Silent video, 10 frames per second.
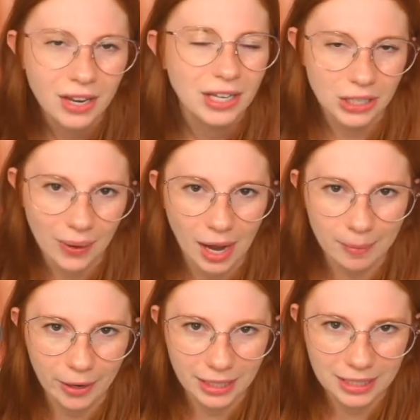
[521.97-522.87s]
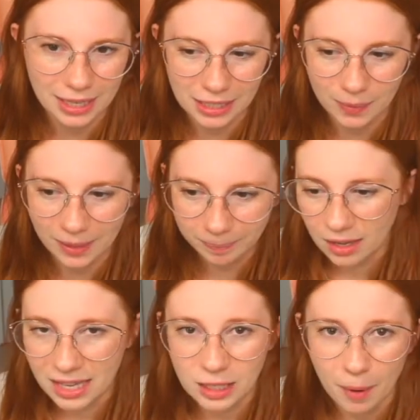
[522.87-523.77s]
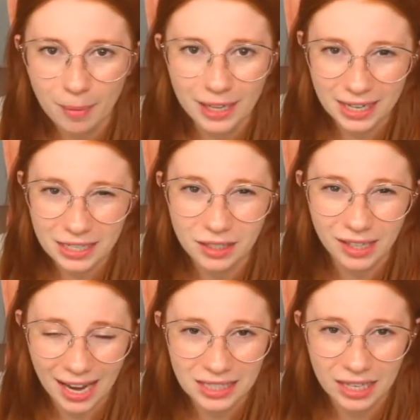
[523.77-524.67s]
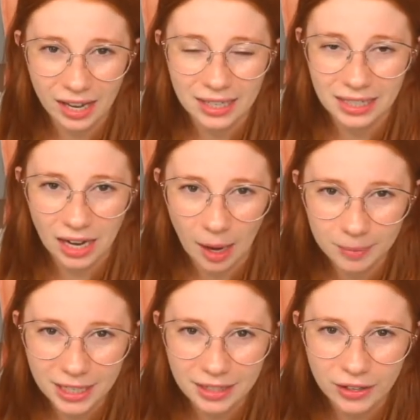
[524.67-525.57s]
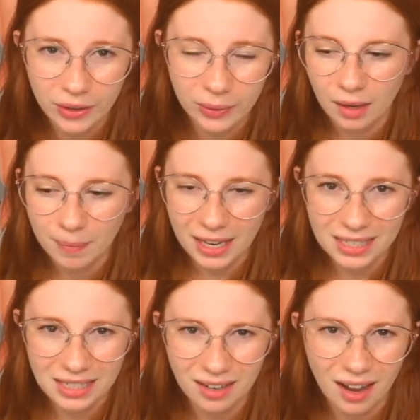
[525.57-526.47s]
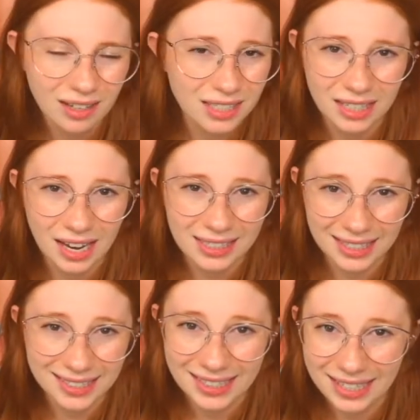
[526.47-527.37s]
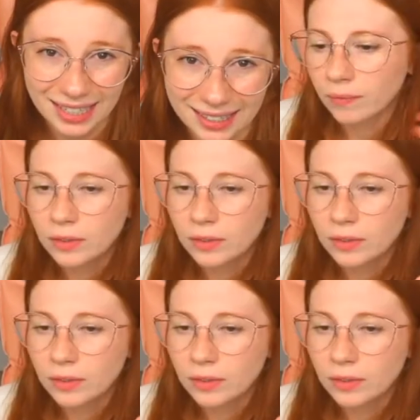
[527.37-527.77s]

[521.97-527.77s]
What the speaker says: So I upgraded to this one. This probably is the last thing I did update though, because honestly, I didn't need it.